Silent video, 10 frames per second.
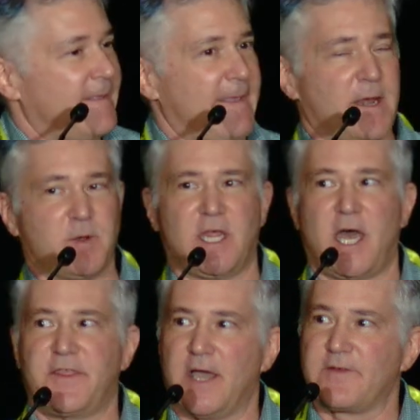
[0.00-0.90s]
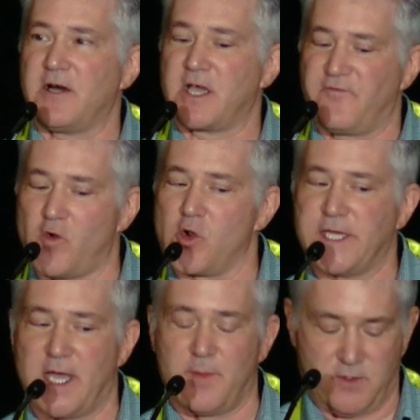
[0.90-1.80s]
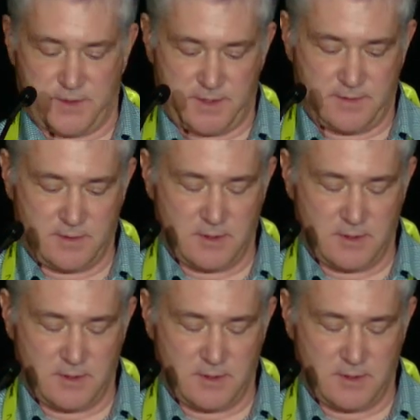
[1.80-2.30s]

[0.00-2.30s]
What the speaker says: And I think I've got 4 demos.